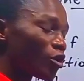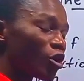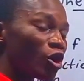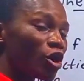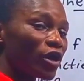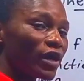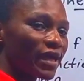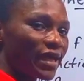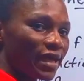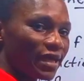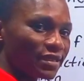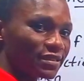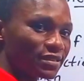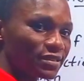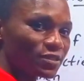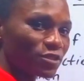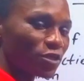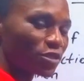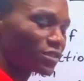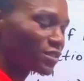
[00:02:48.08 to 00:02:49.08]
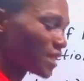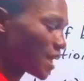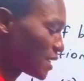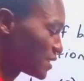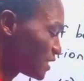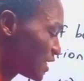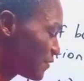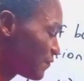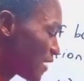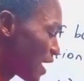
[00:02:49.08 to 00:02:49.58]
all x such
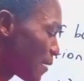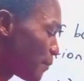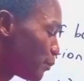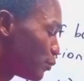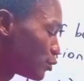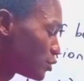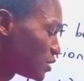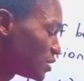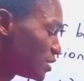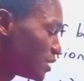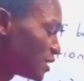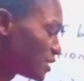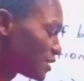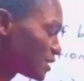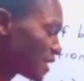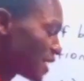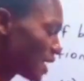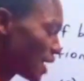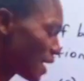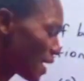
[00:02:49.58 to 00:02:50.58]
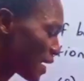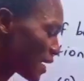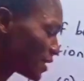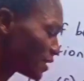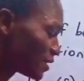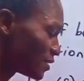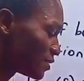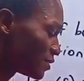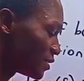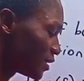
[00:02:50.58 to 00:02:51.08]
that if I put this
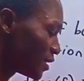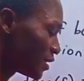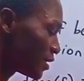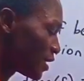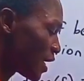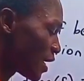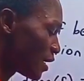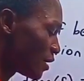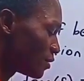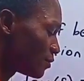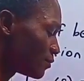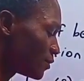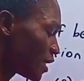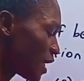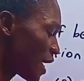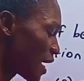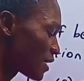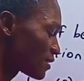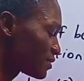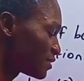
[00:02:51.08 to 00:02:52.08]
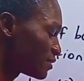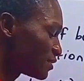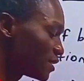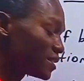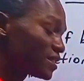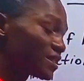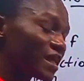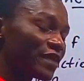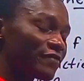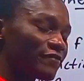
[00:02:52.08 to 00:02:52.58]
x in
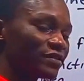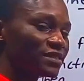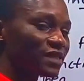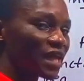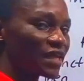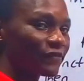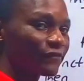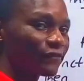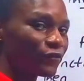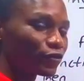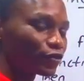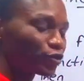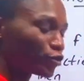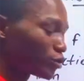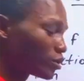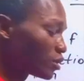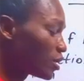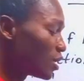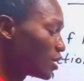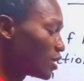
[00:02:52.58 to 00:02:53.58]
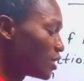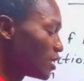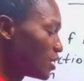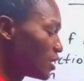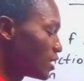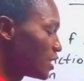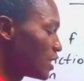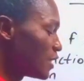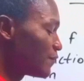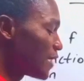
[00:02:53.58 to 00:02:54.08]
this Heaviside function,
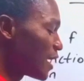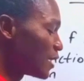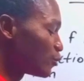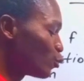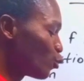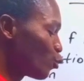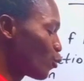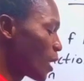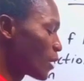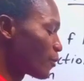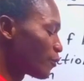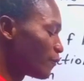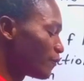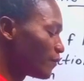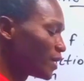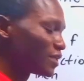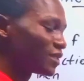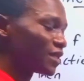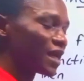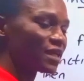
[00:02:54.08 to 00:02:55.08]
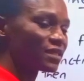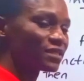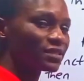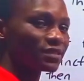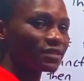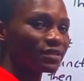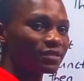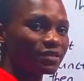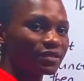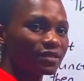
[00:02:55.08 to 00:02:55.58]
if I do 1 over that
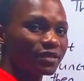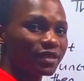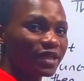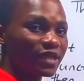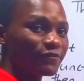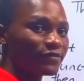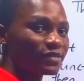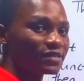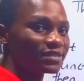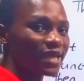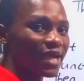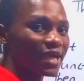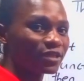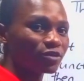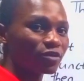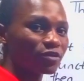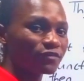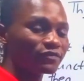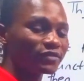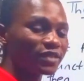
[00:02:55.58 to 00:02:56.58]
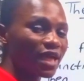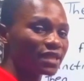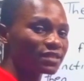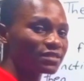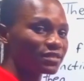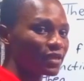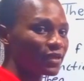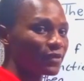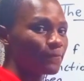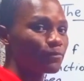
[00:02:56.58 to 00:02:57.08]
Heaviside of
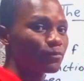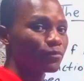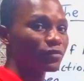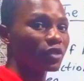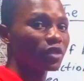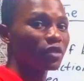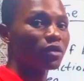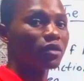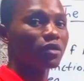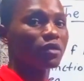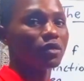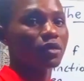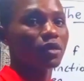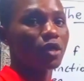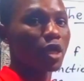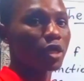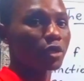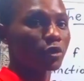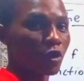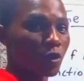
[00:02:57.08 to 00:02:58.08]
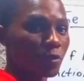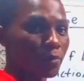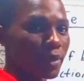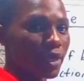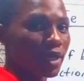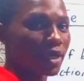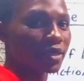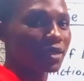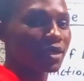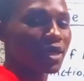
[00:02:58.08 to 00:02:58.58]
that
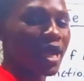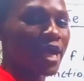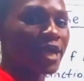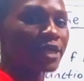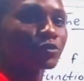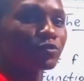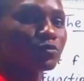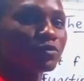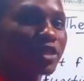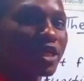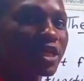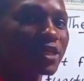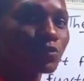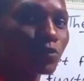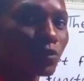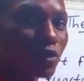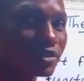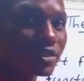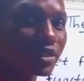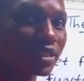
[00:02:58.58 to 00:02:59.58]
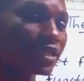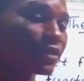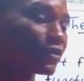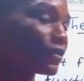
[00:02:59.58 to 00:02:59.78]
number, I should get what? A